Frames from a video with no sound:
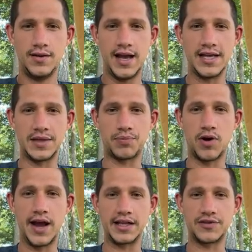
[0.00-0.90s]
as a
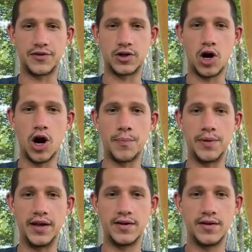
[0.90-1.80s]
product for
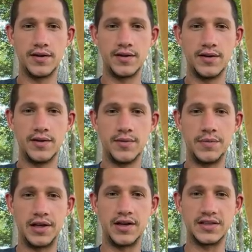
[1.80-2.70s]
carpet
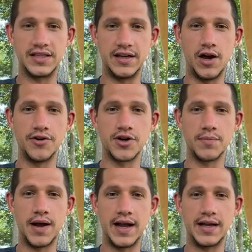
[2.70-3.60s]
because it
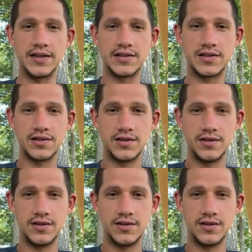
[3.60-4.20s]
undermines